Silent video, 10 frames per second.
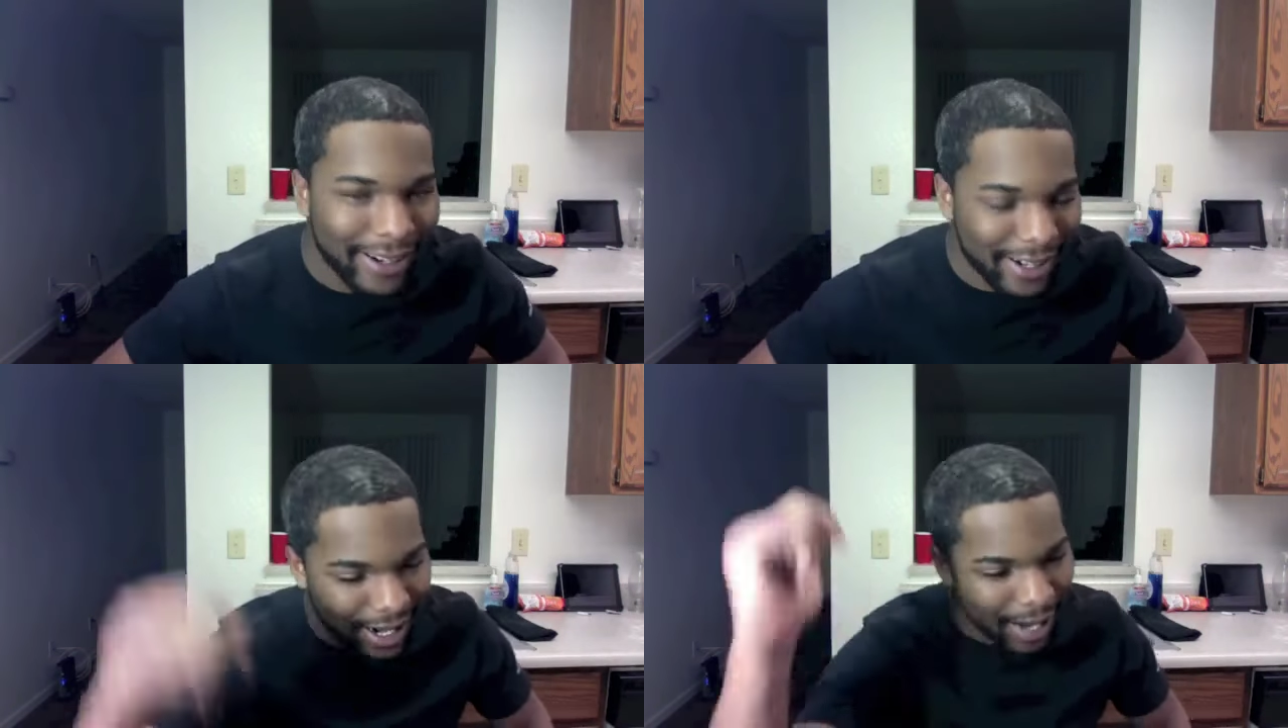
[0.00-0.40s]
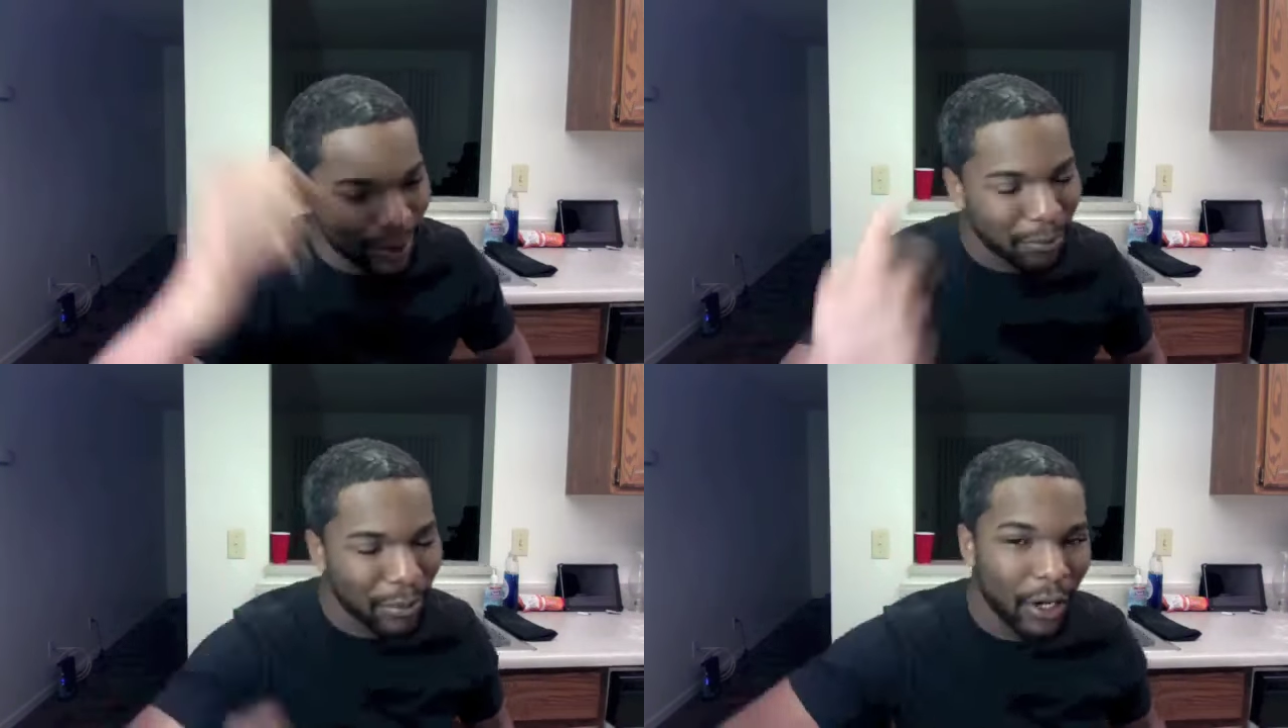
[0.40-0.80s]
in the
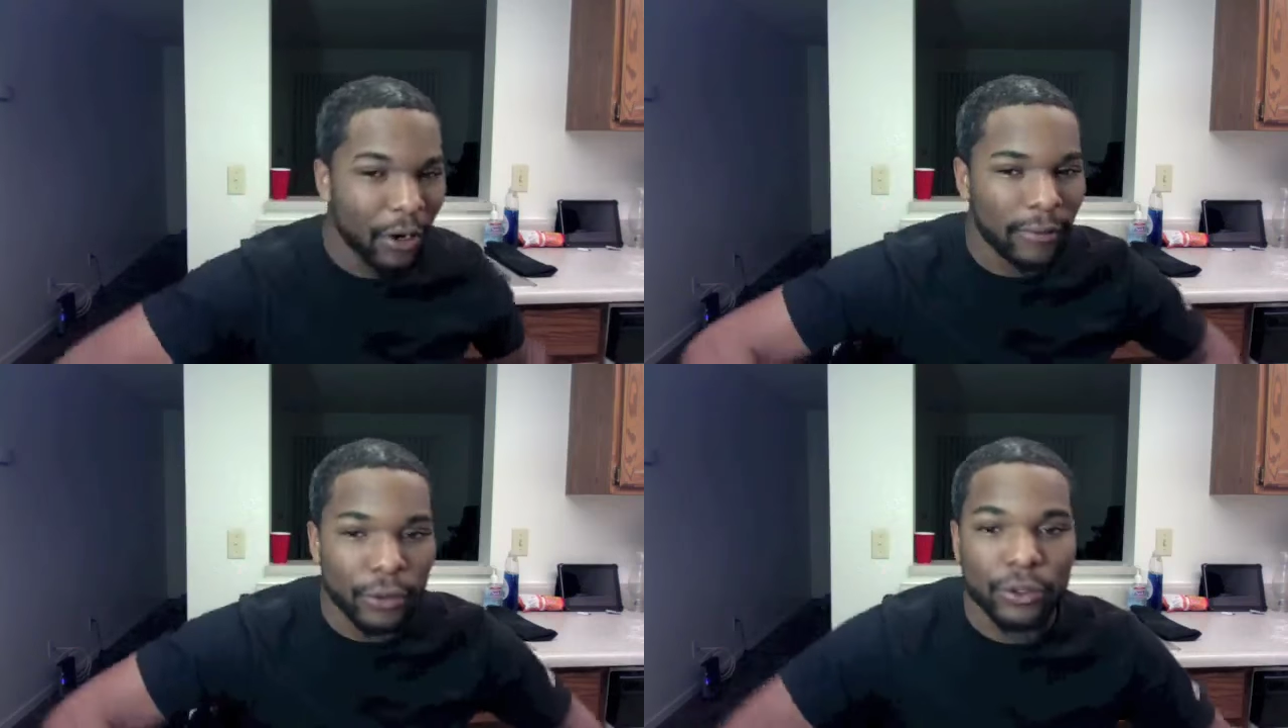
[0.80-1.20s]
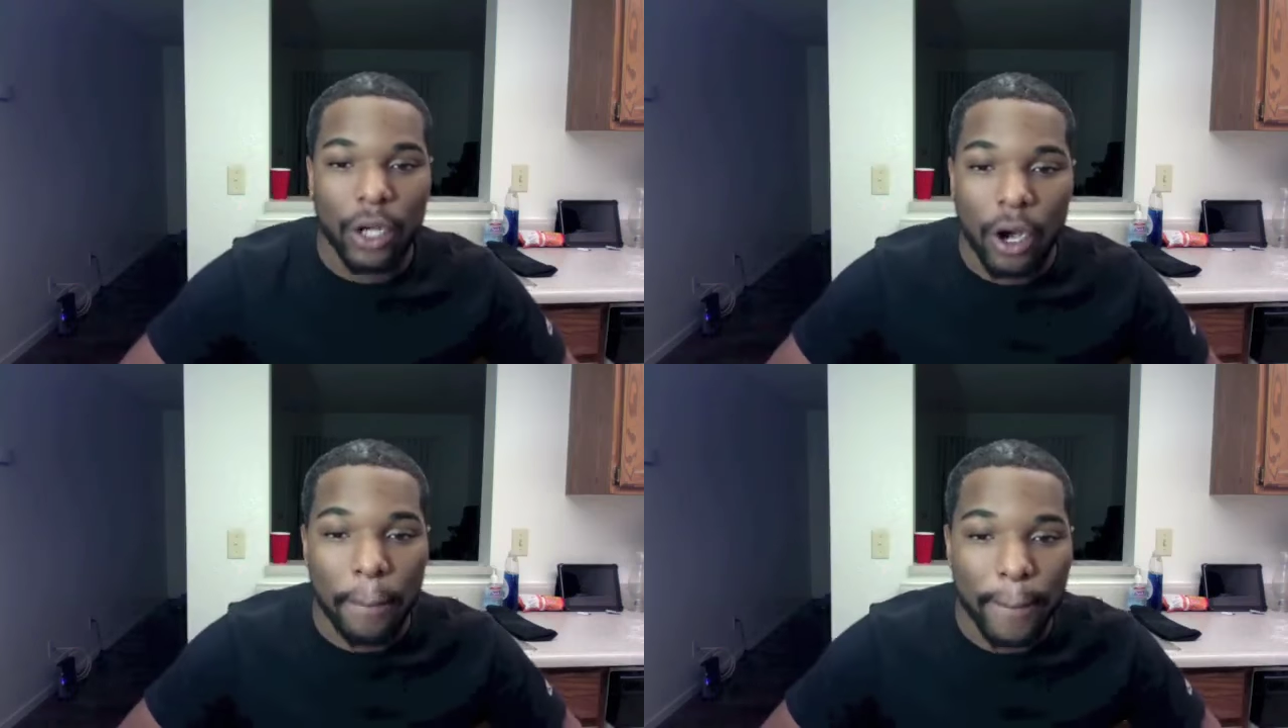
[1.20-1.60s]
comments below, if you
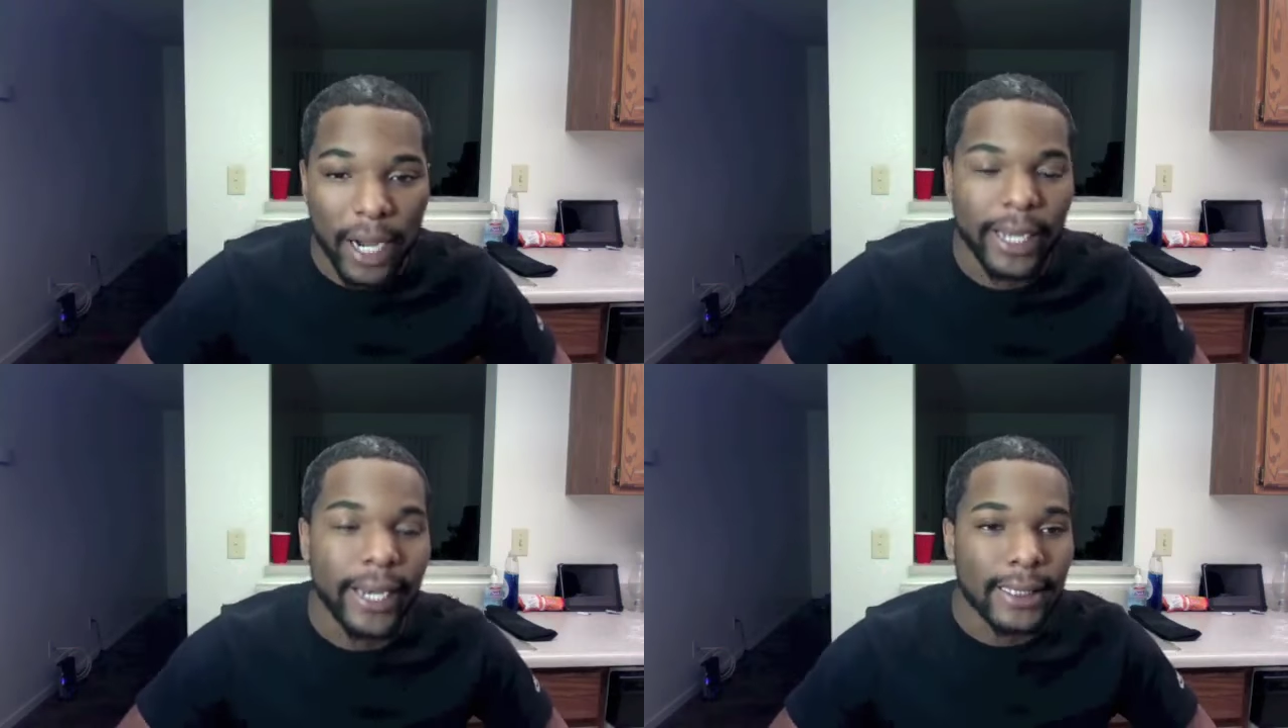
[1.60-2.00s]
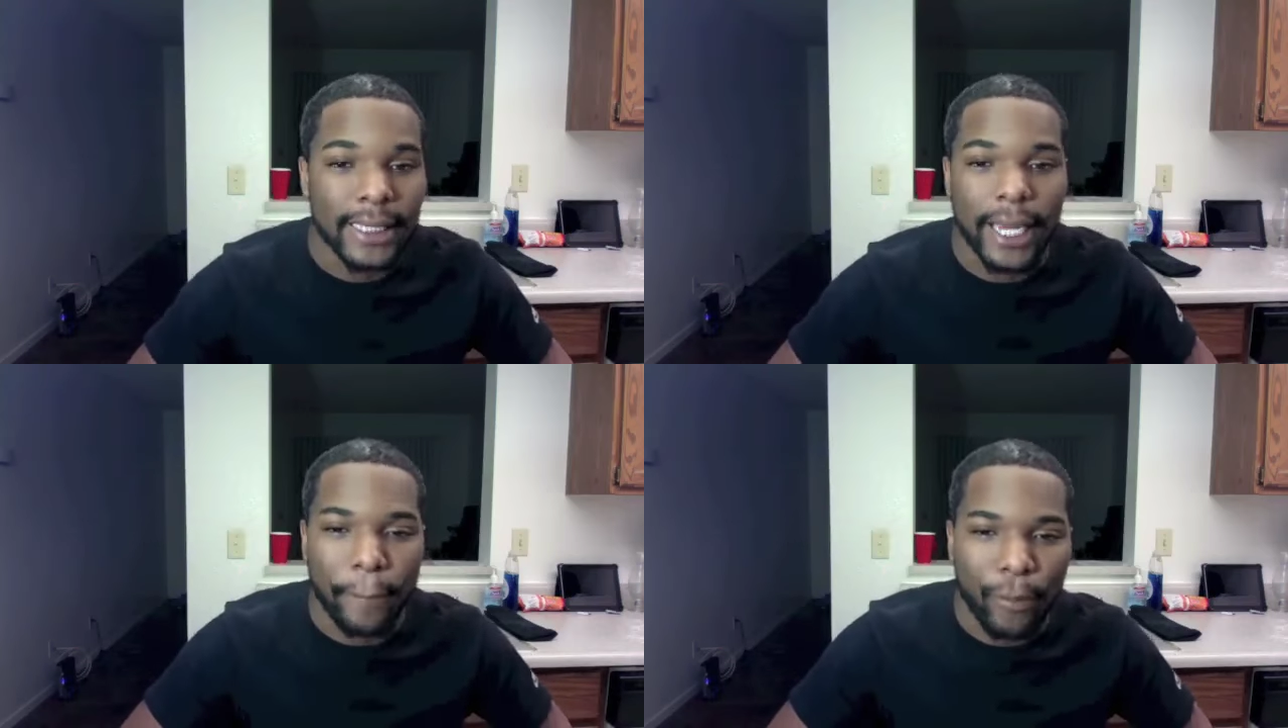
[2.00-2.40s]
saw a button that
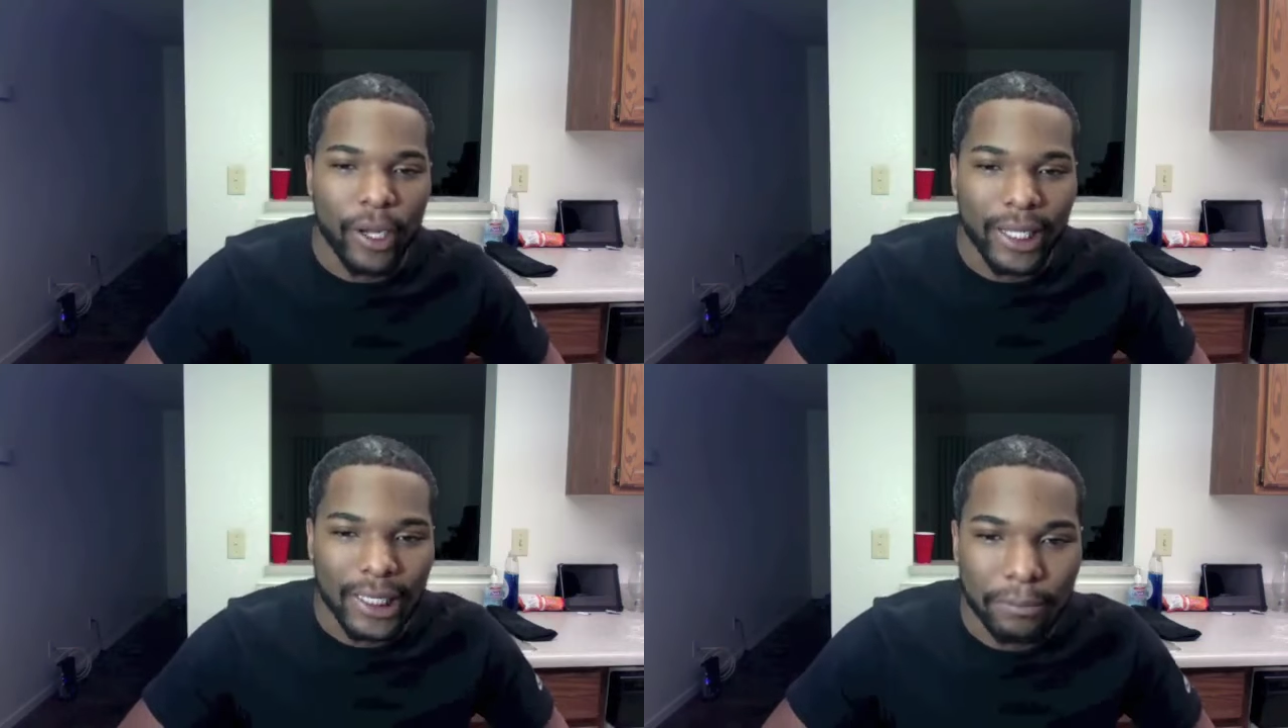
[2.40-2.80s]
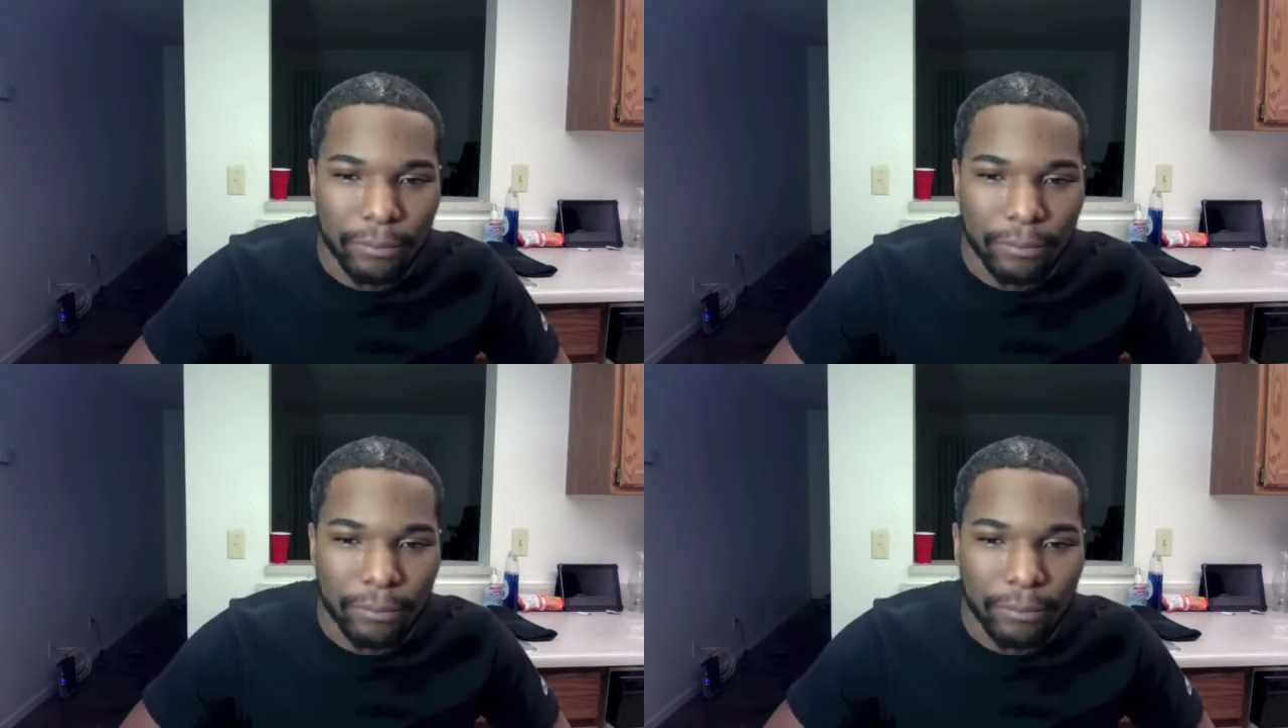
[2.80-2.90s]
said pointless